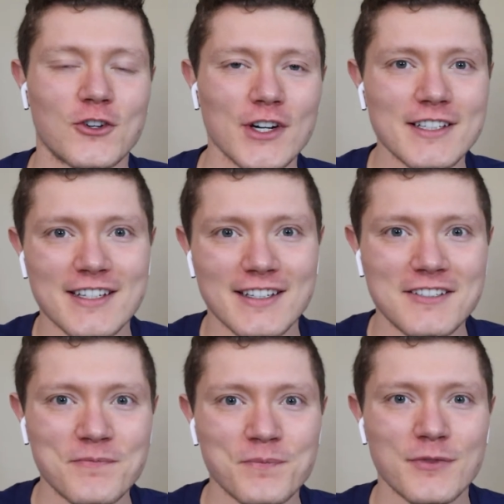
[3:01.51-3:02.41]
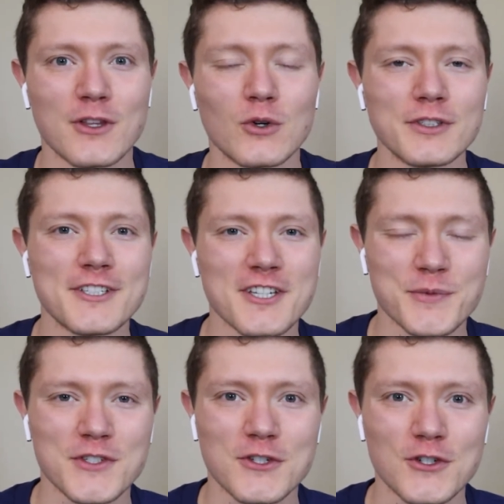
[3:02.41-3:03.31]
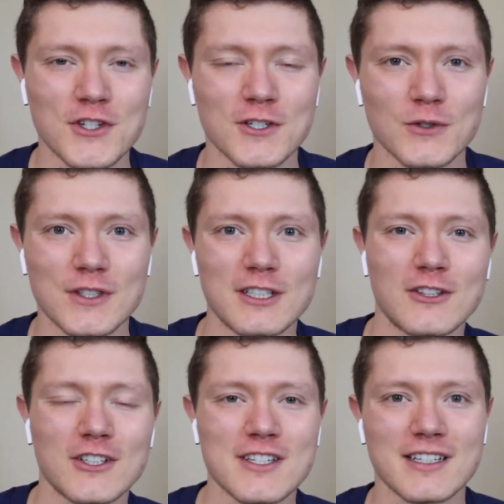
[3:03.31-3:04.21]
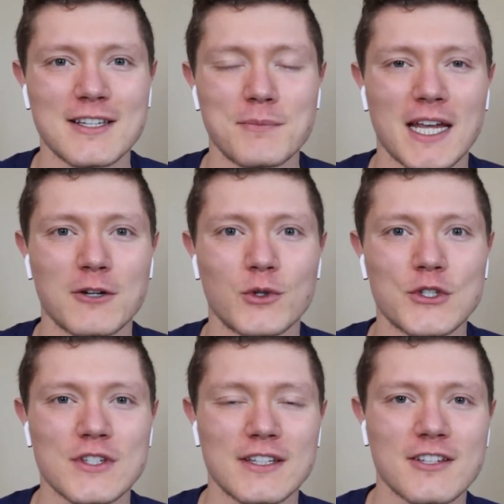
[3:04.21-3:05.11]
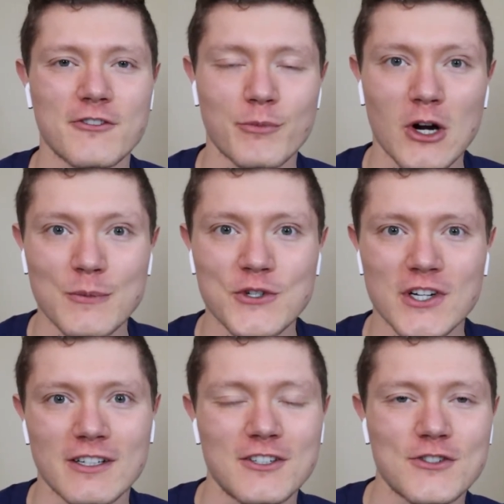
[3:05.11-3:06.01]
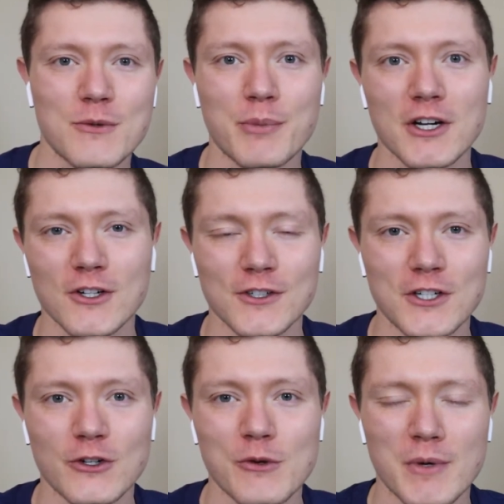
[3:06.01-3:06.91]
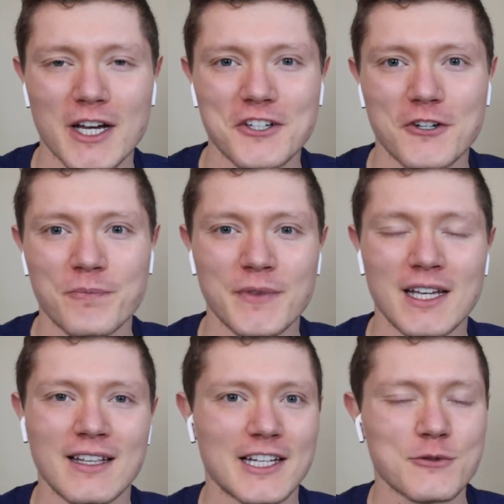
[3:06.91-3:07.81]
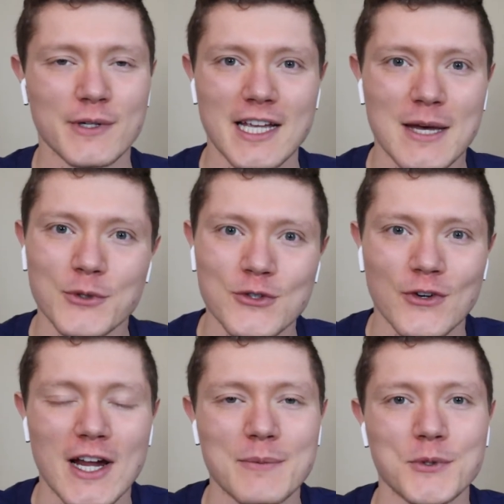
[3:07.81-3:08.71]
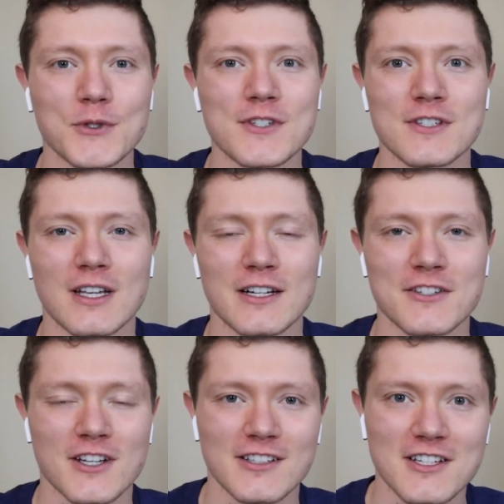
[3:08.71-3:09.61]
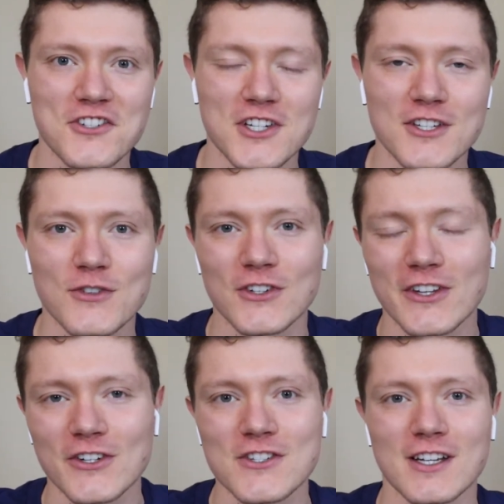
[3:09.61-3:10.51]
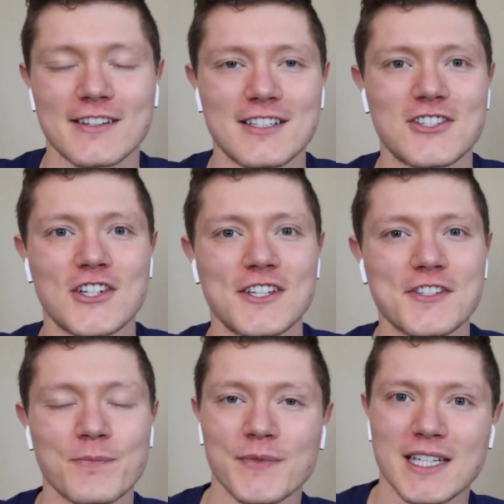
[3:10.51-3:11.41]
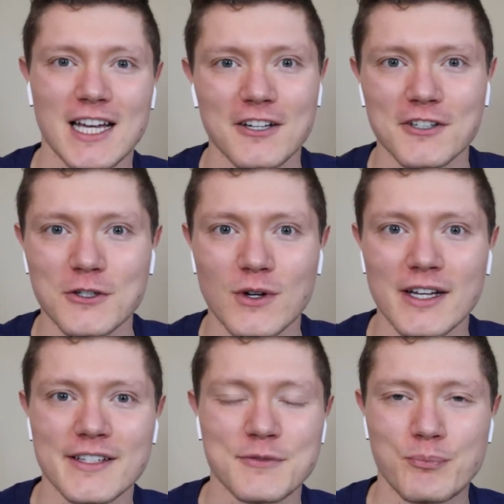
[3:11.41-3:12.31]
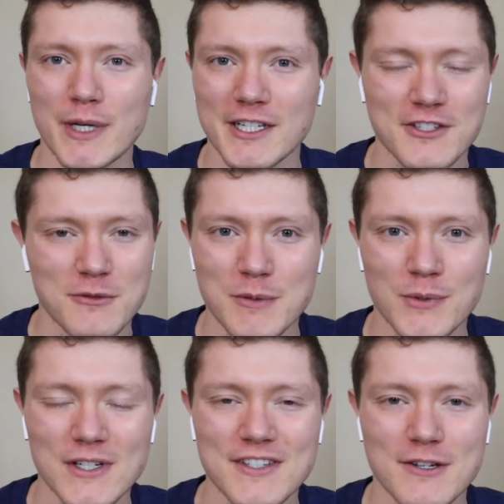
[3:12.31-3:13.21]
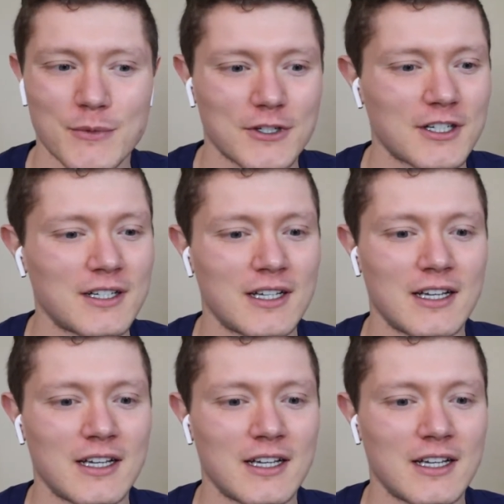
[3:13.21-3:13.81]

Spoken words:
Granted, the only substitution it really looks like he made was, instead of Parmesan, use the Pecorino Romano. That's pretty apples for apples. You got a salty cheese for another salty cheese. Calorie-wise, bet it's gonna be pretty similar.